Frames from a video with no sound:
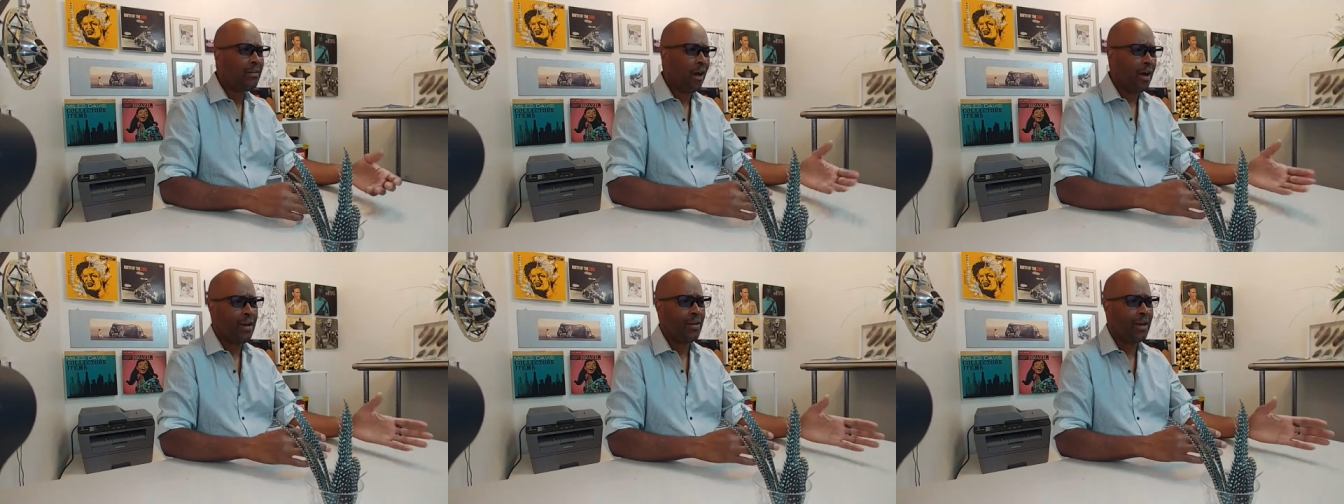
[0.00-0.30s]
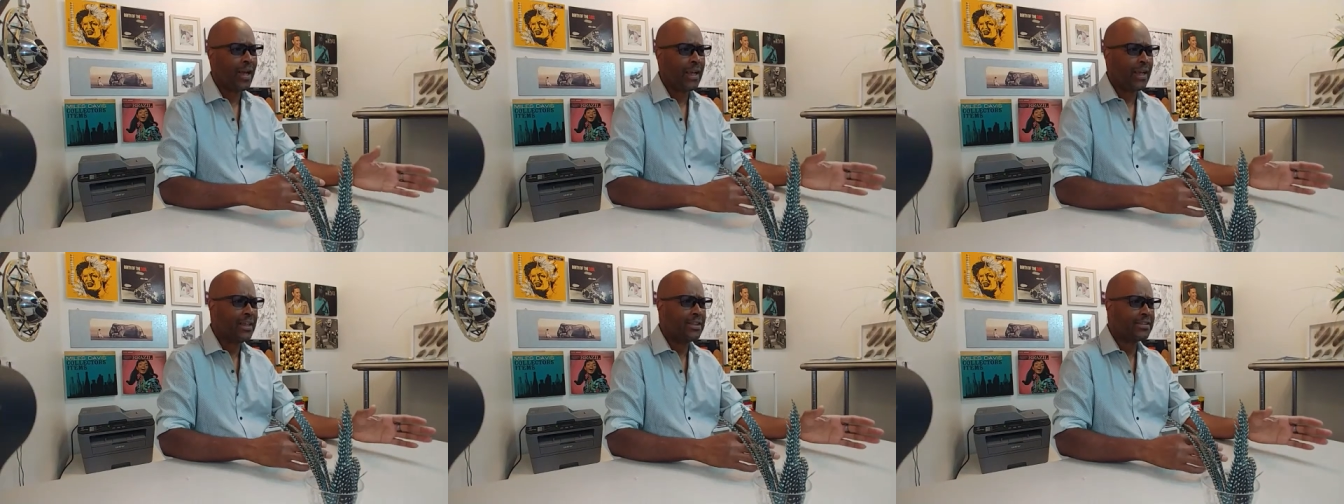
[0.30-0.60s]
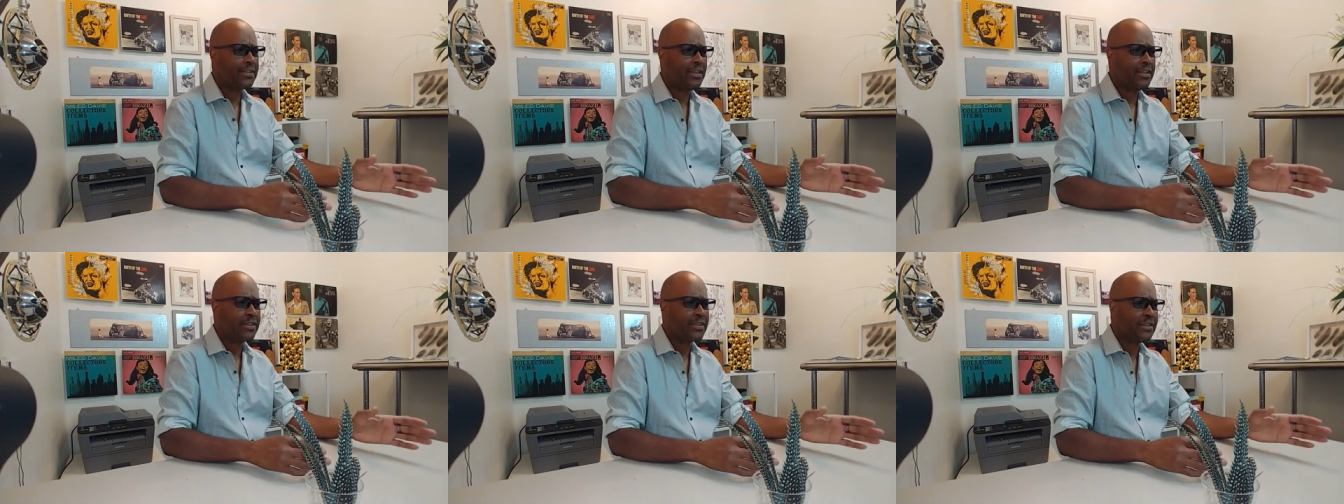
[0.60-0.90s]
I don't know. I
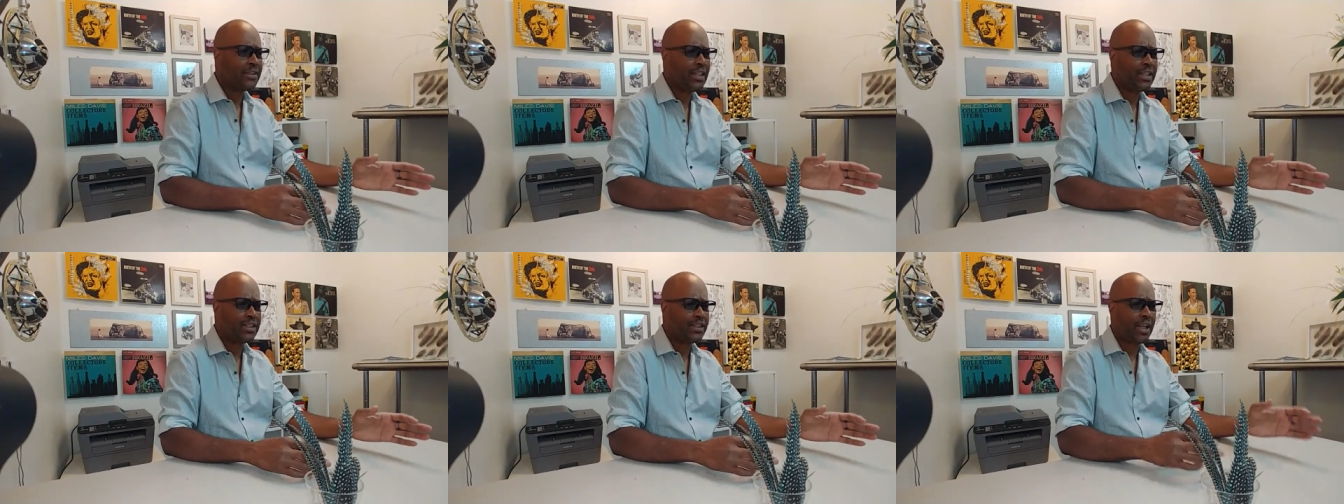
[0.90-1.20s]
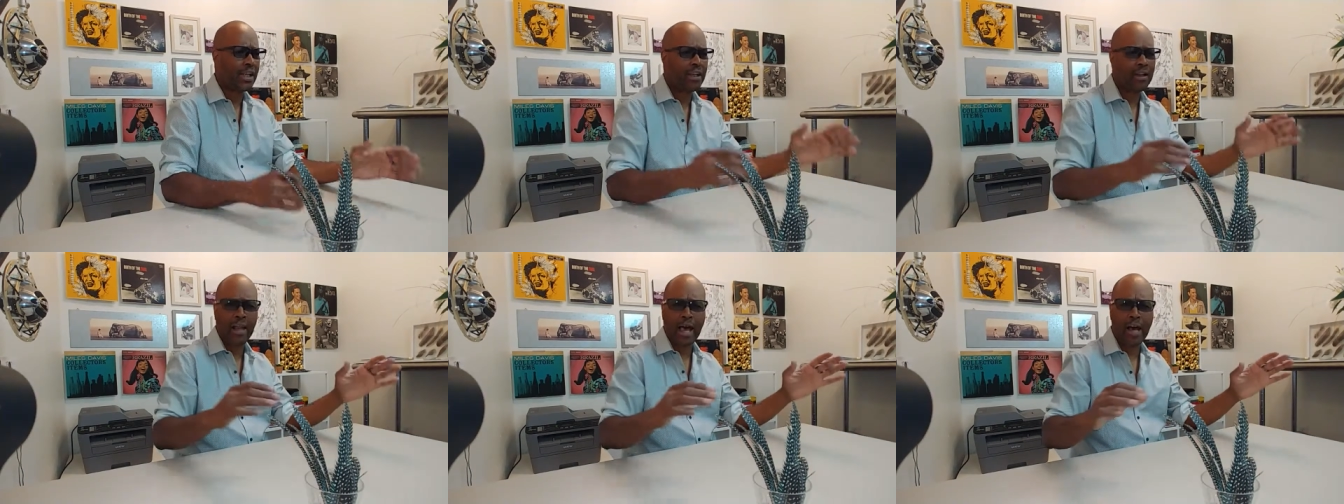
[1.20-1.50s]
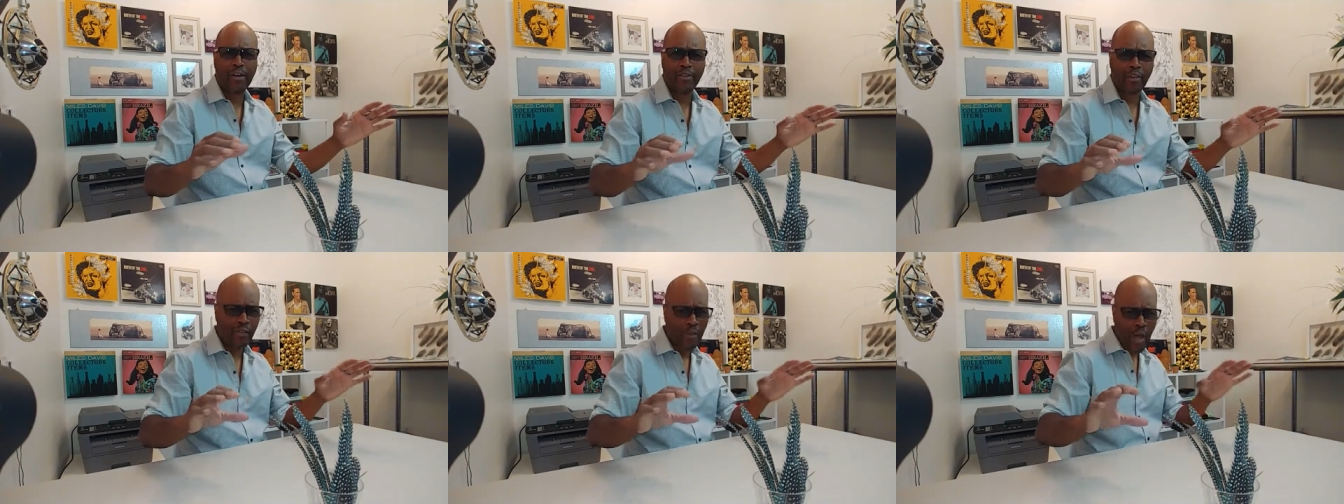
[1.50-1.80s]
guess there's just a
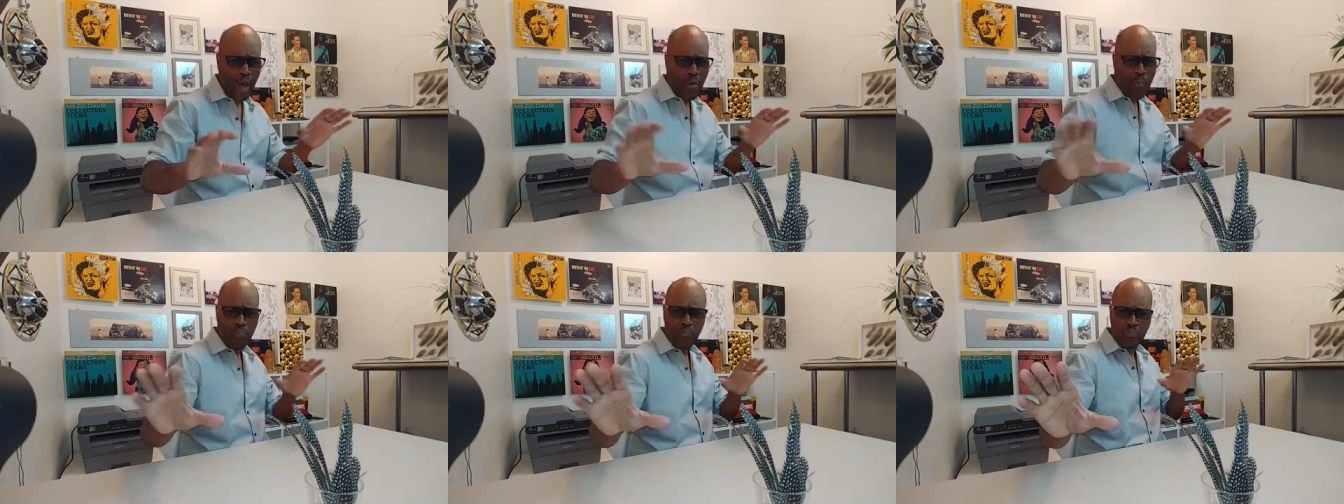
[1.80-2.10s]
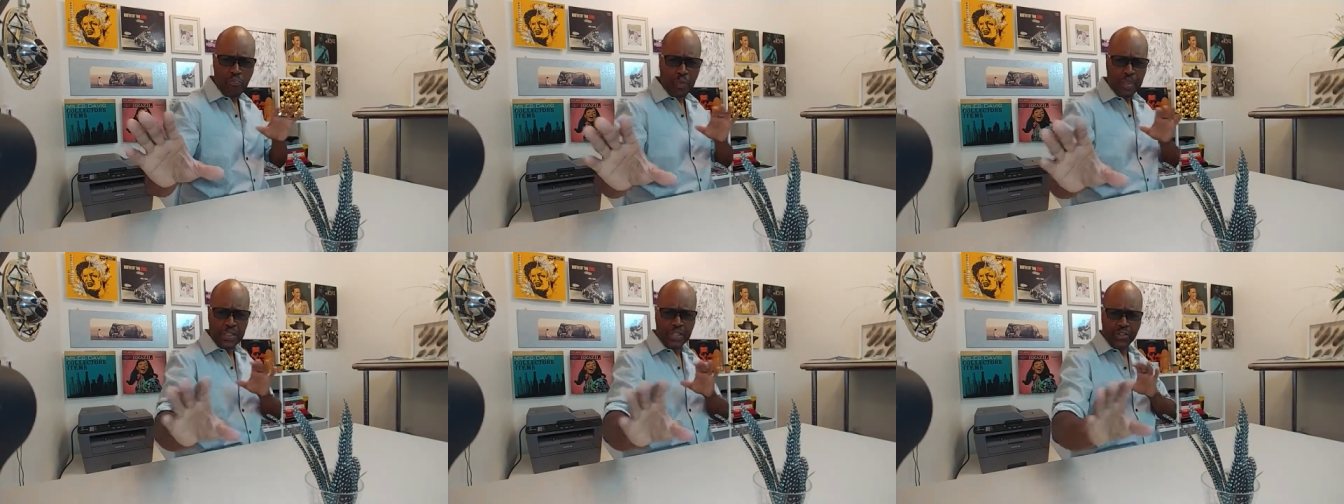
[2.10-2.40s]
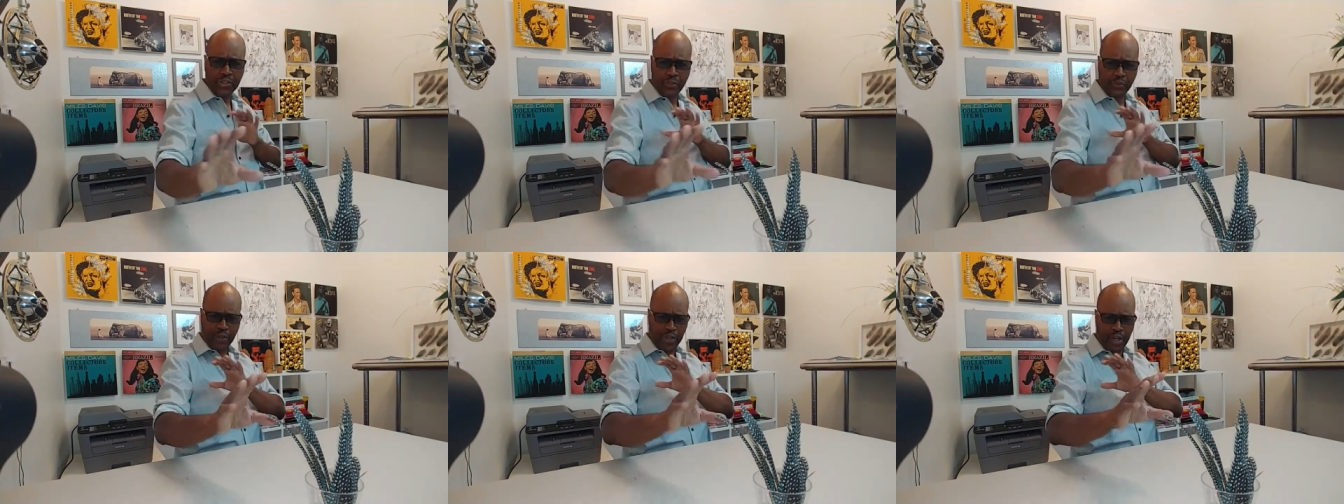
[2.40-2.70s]
cloud of
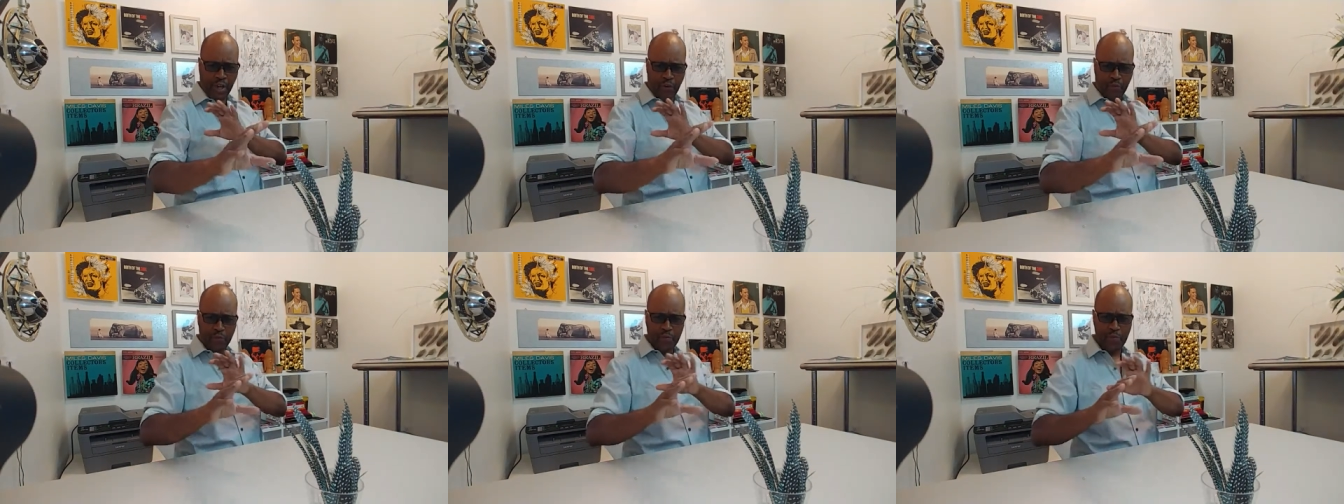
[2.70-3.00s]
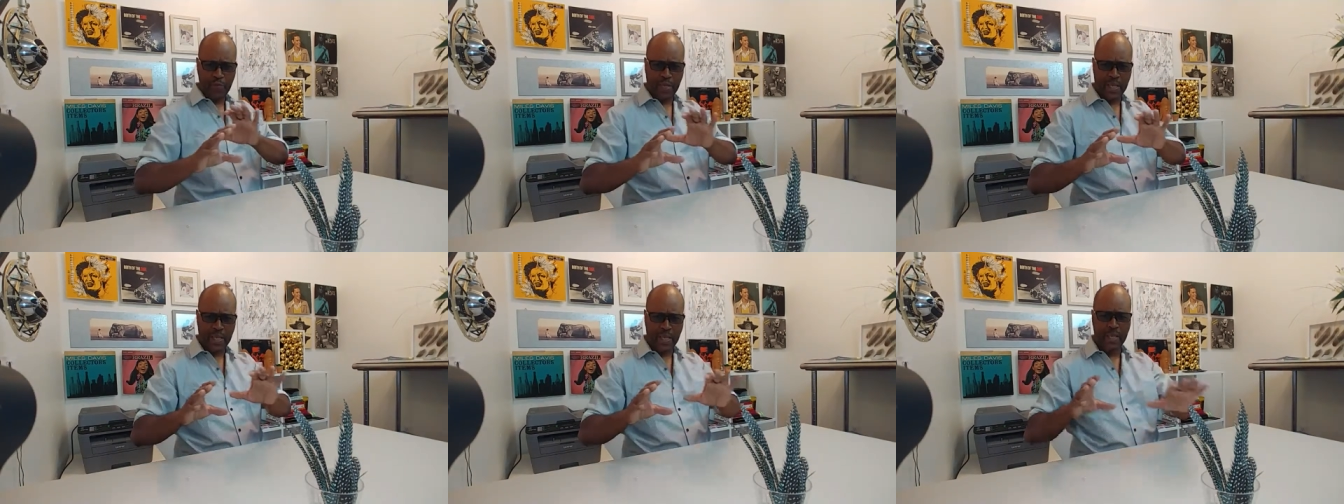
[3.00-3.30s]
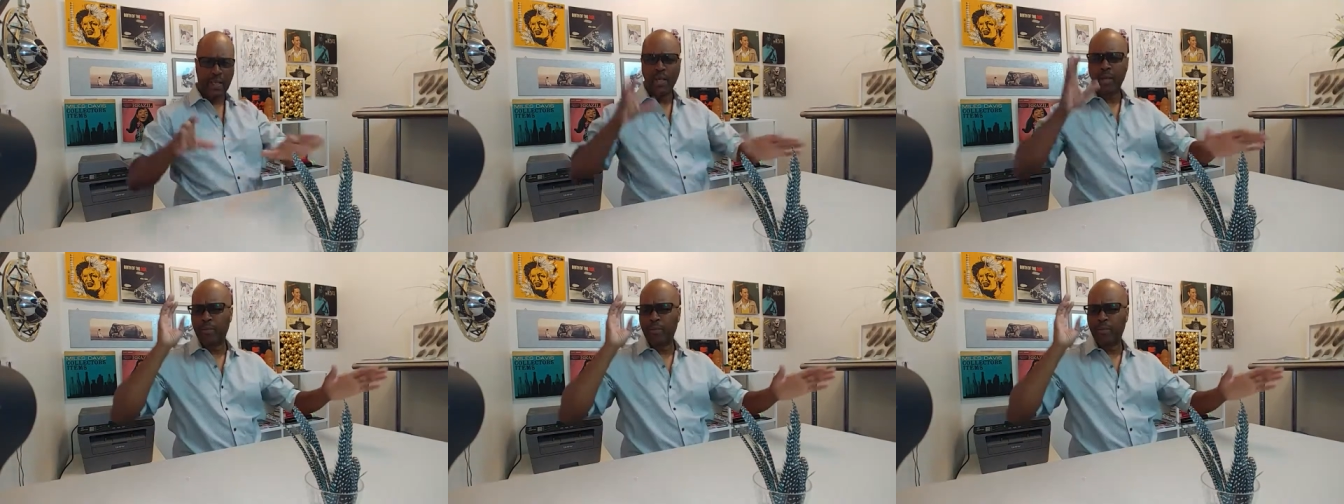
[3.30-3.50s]
mystery over me.